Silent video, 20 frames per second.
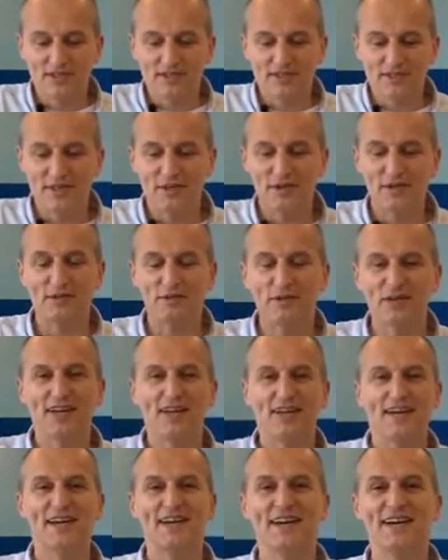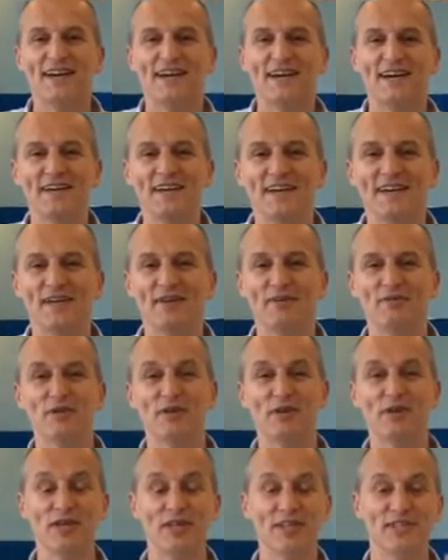So if
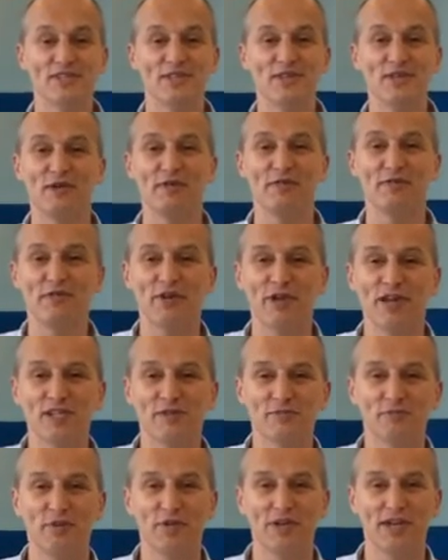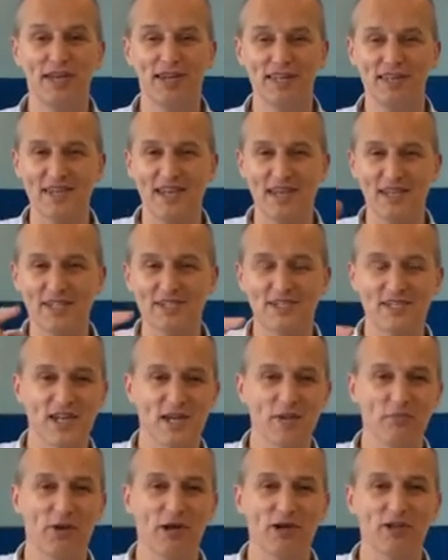you're listening on Facebook, hit that
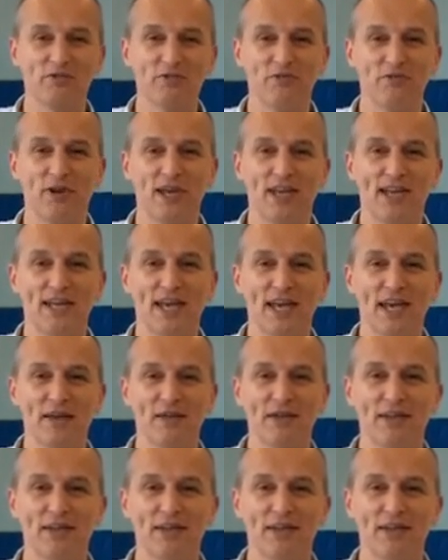share button right now.